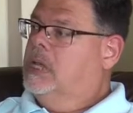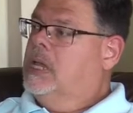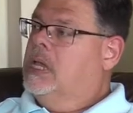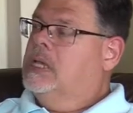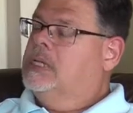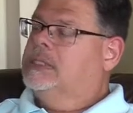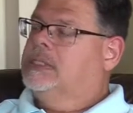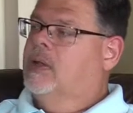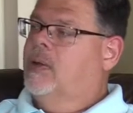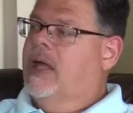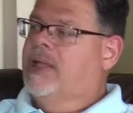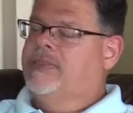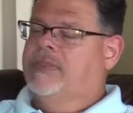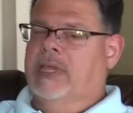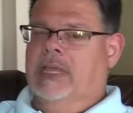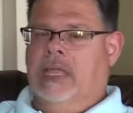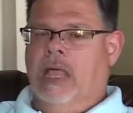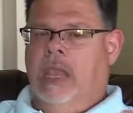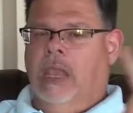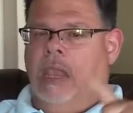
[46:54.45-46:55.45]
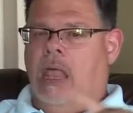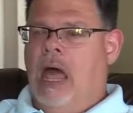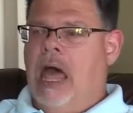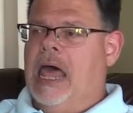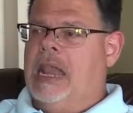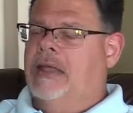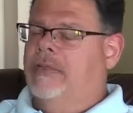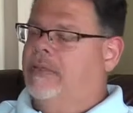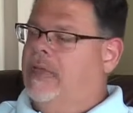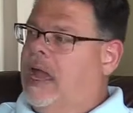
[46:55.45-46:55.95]
So I think a lot
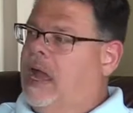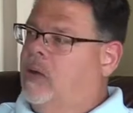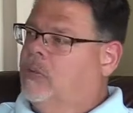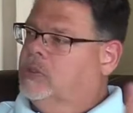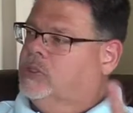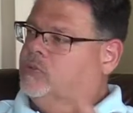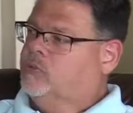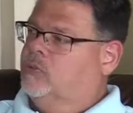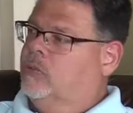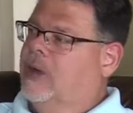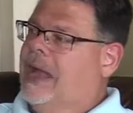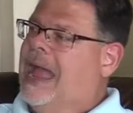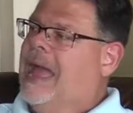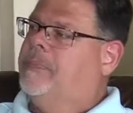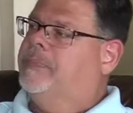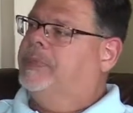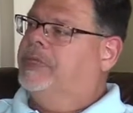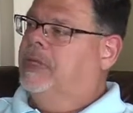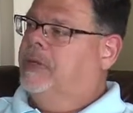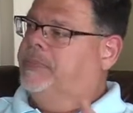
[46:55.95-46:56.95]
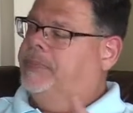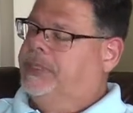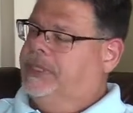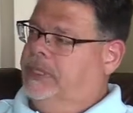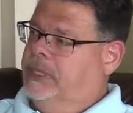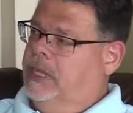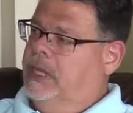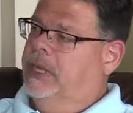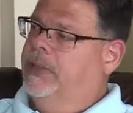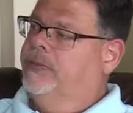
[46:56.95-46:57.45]
of that was wrapped up
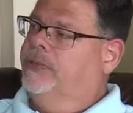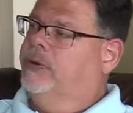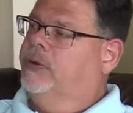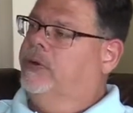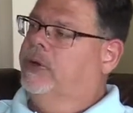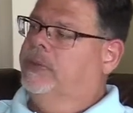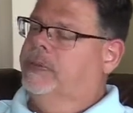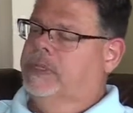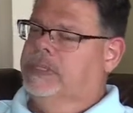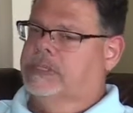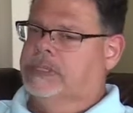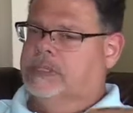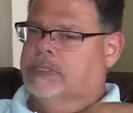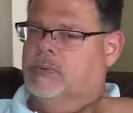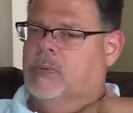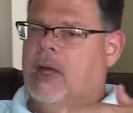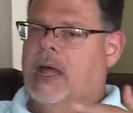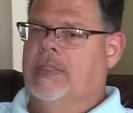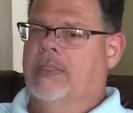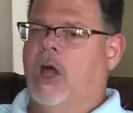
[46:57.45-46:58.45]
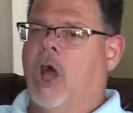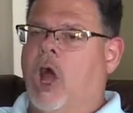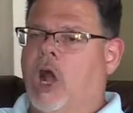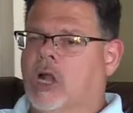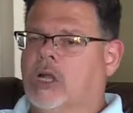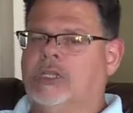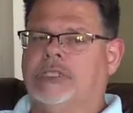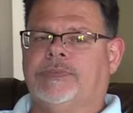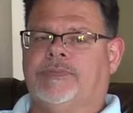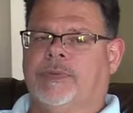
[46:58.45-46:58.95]
together, and this is why the
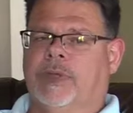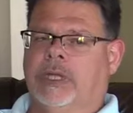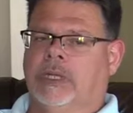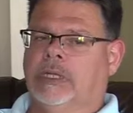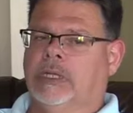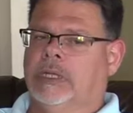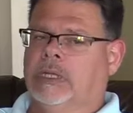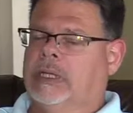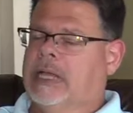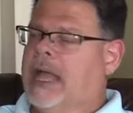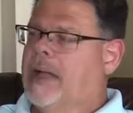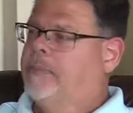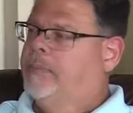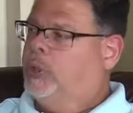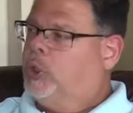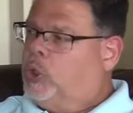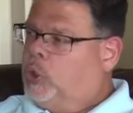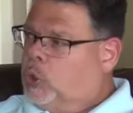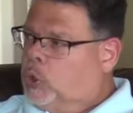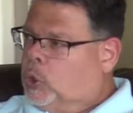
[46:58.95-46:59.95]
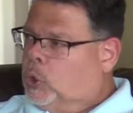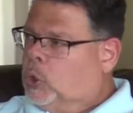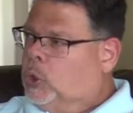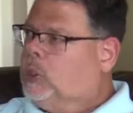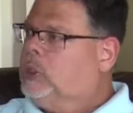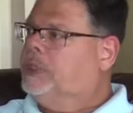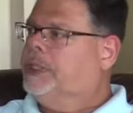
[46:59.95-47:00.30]
arts funding got pulled.